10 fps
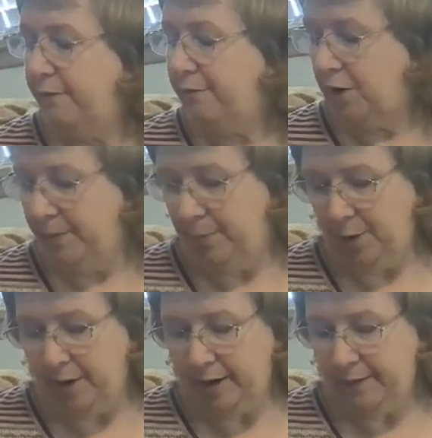for a
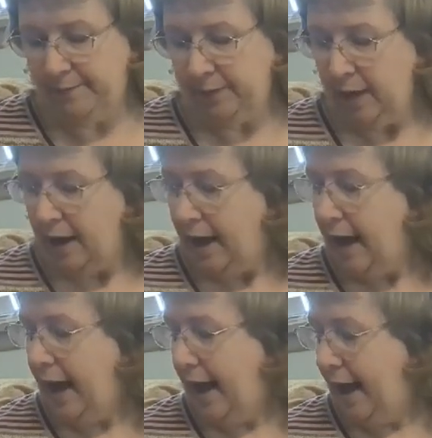book.
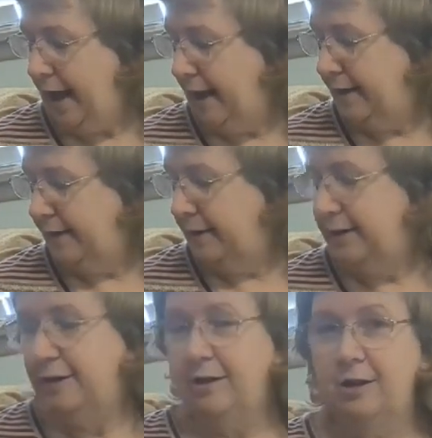And
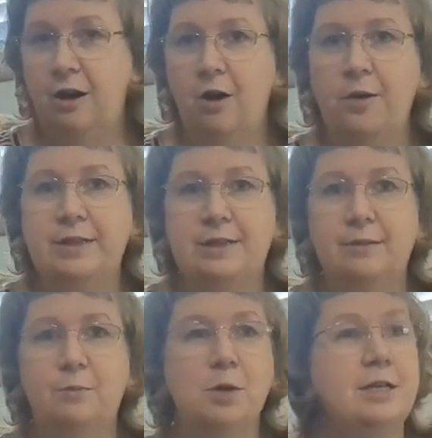it's
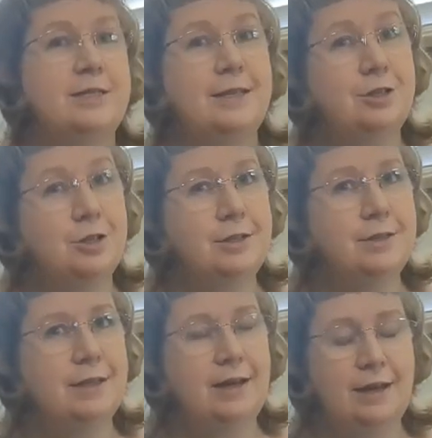more
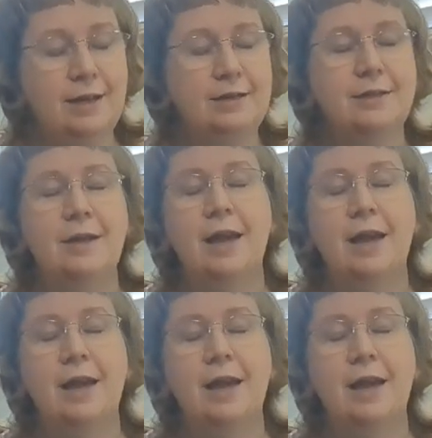decisions in it,